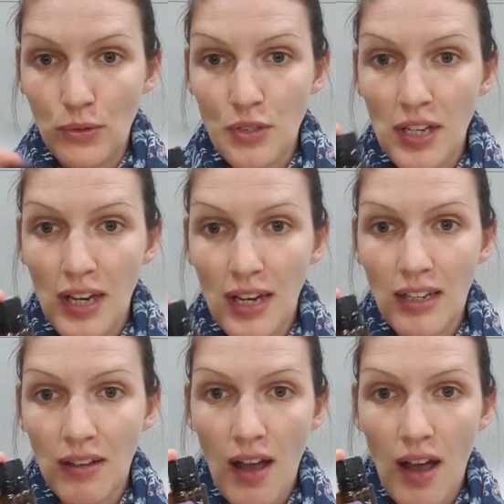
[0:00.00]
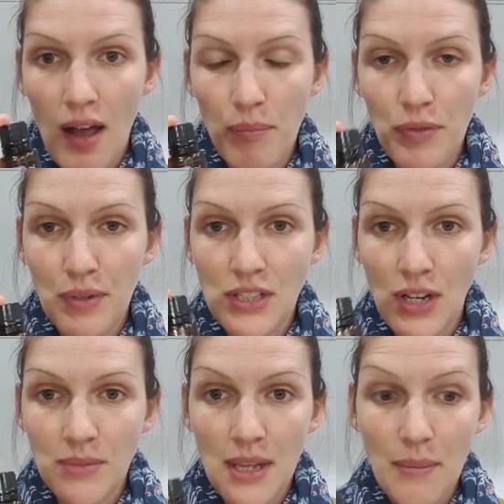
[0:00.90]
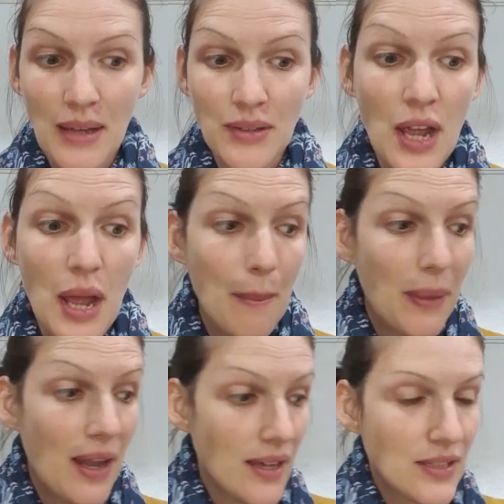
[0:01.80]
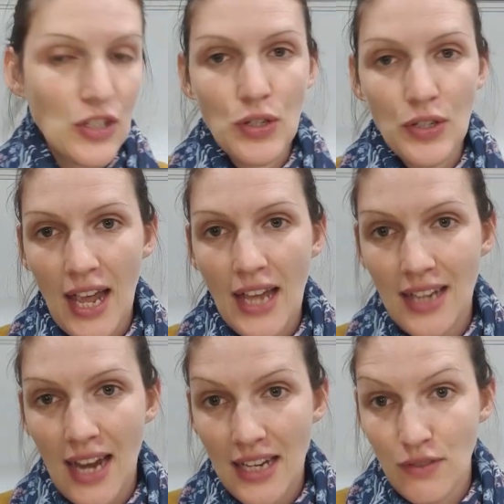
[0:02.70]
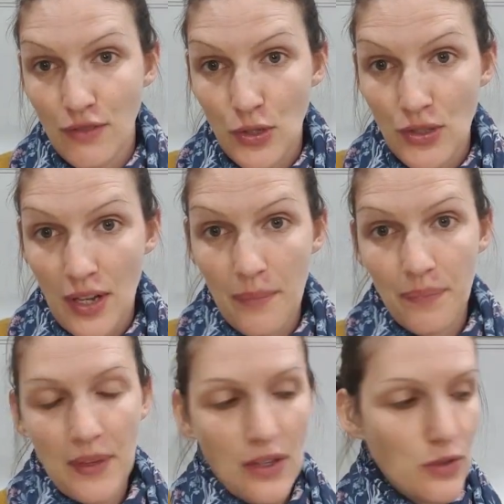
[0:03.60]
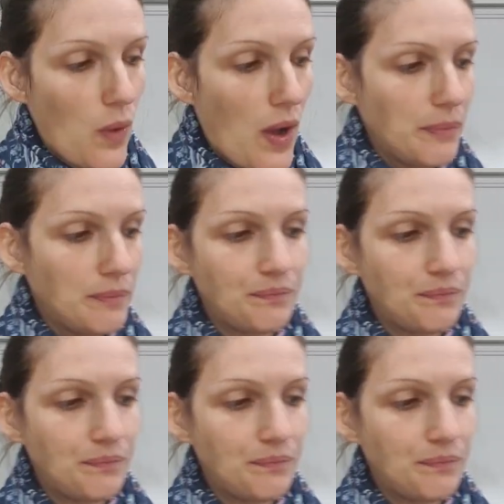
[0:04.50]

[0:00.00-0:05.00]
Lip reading: So you're getting 3 times the amount, plus you get a diffuser as well.